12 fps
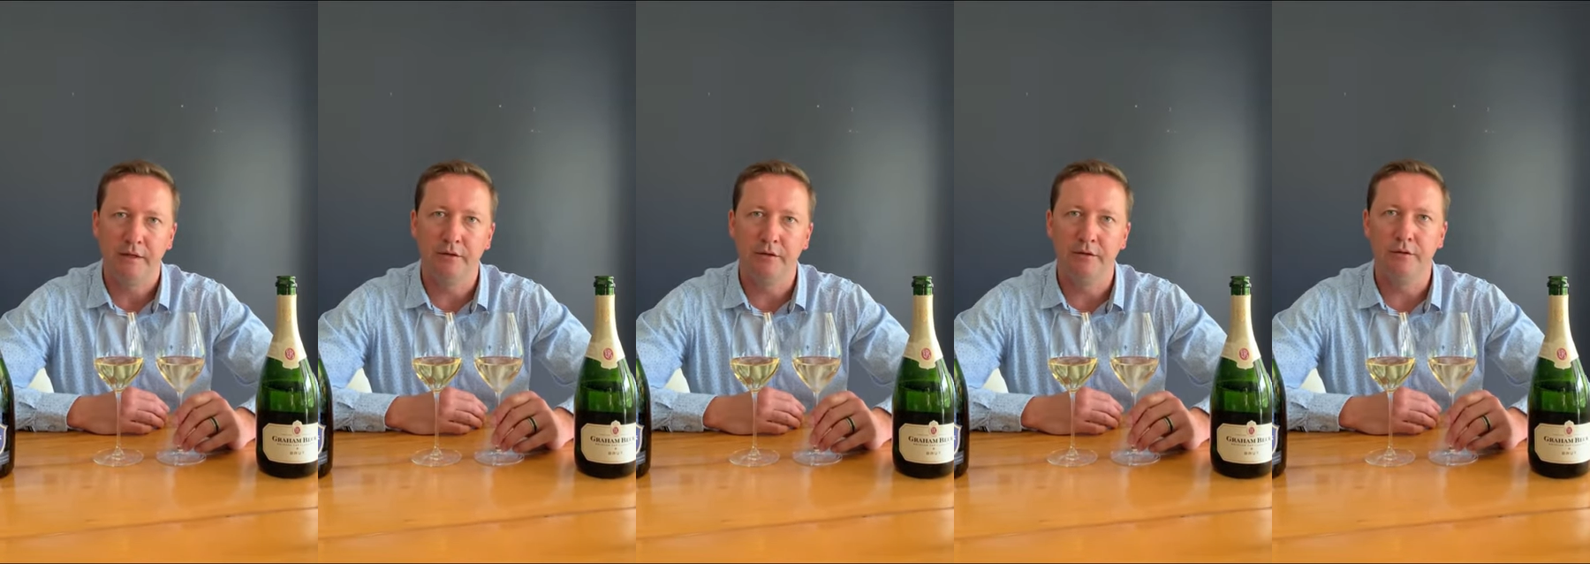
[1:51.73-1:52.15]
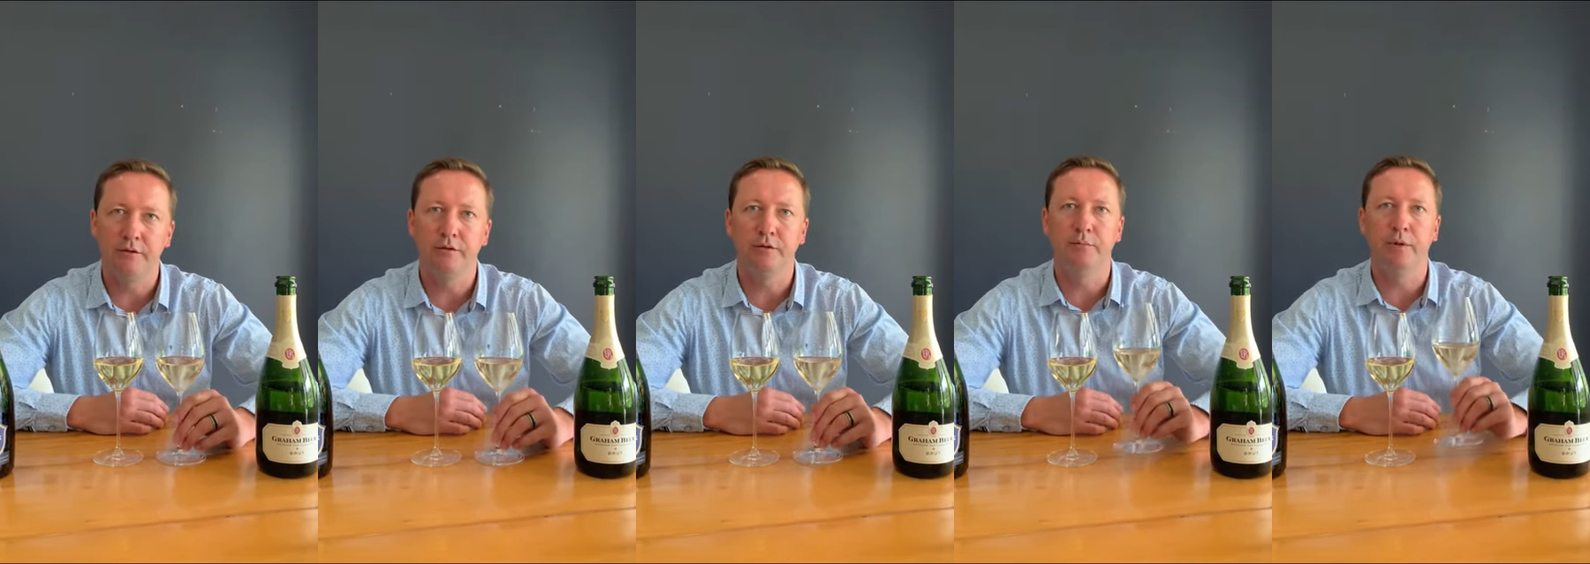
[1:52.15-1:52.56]

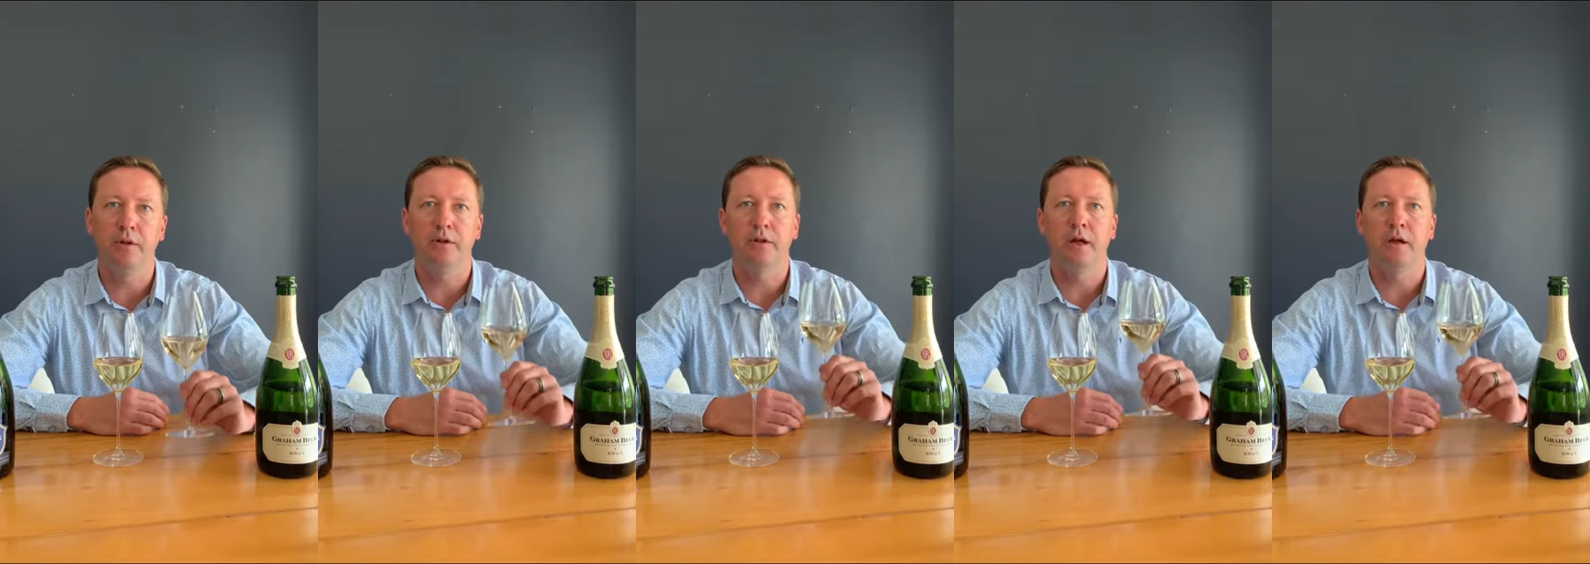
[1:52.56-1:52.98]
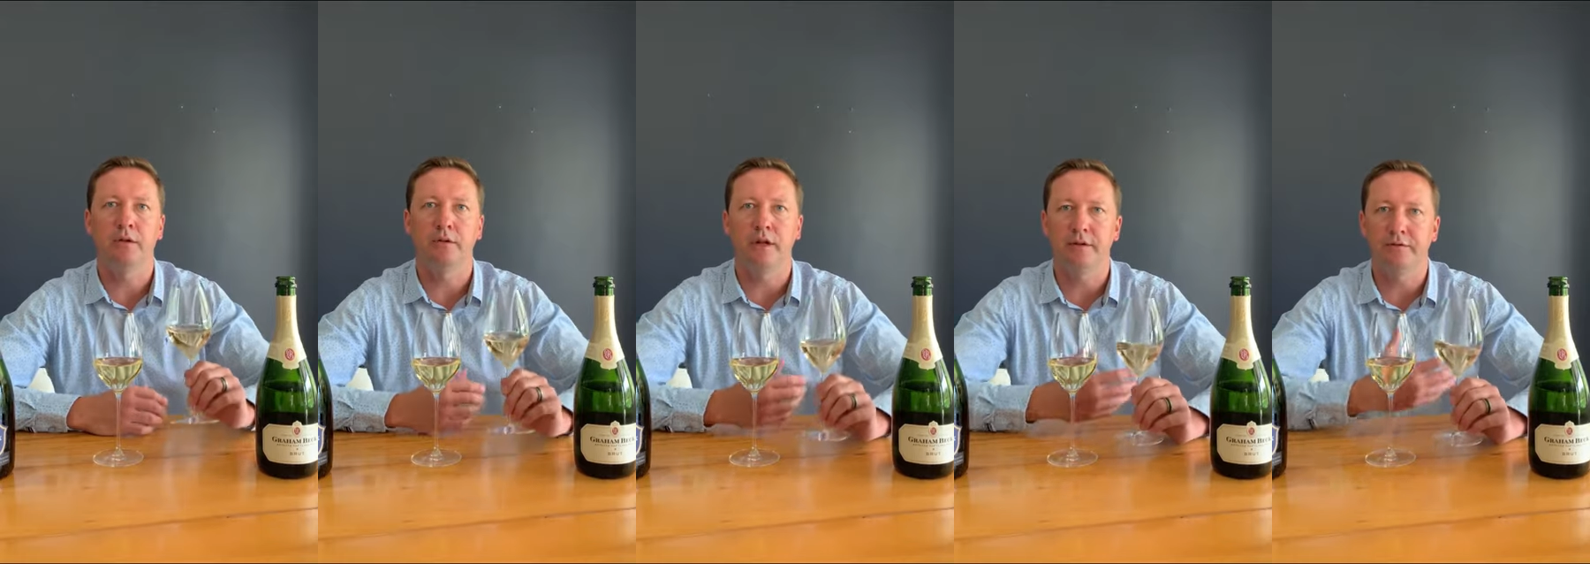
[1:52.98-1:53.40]
to build
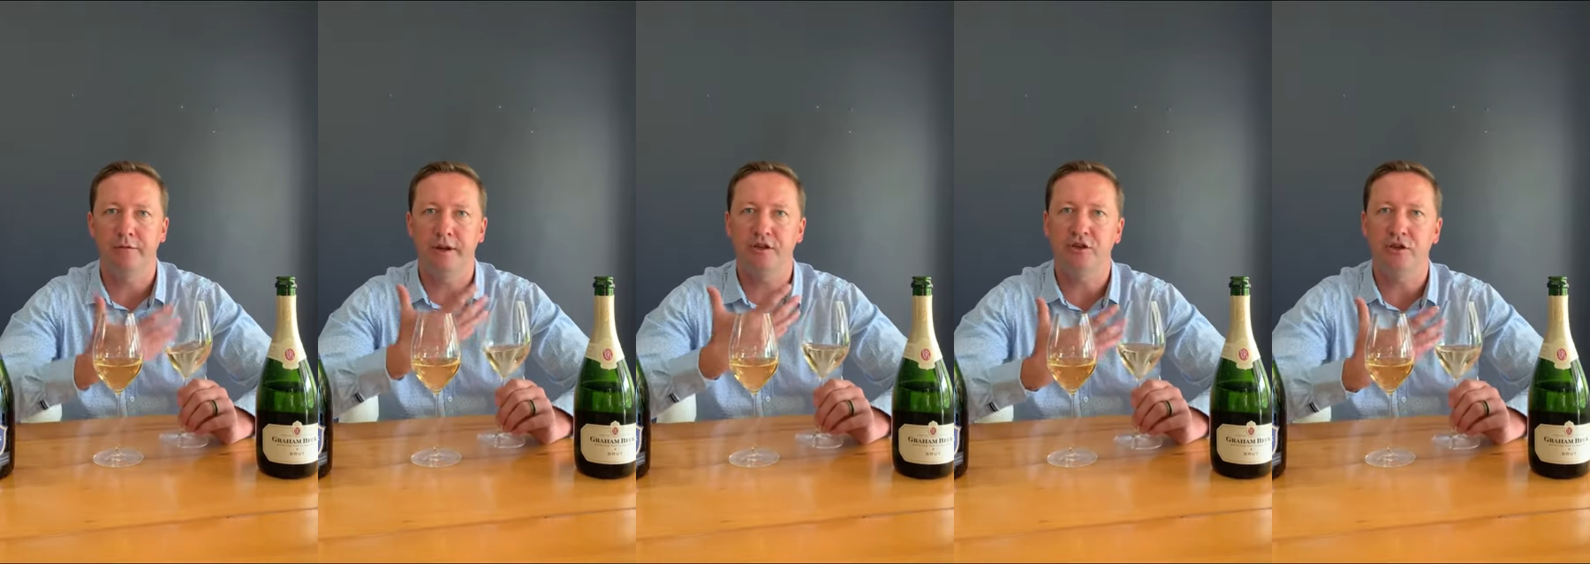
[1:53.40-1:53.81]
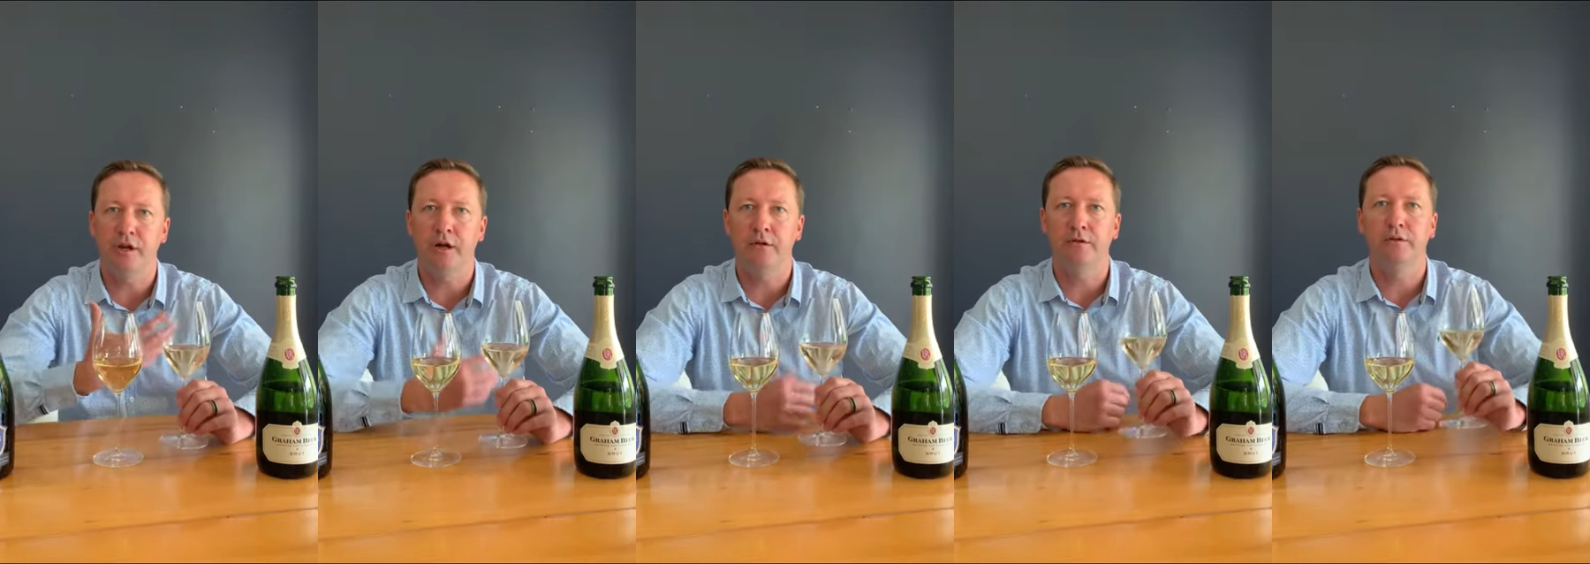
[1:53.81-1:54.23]
out and fleshen
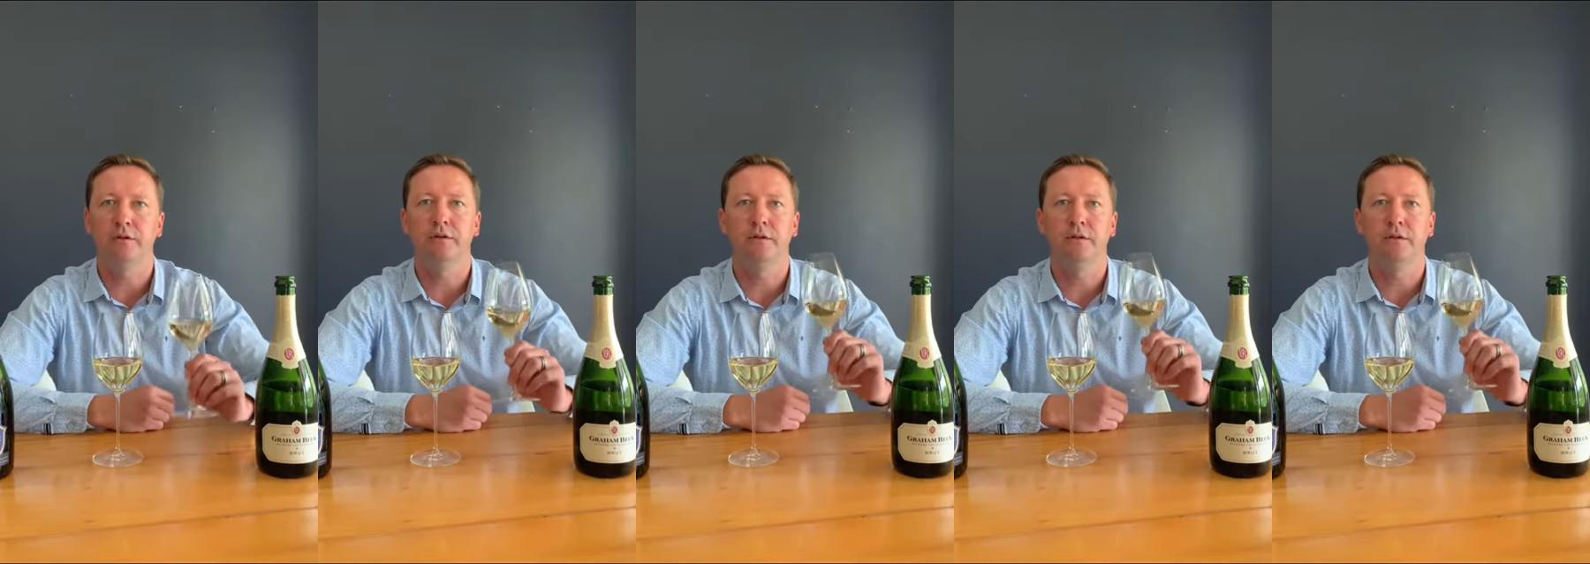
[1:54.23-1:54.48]
out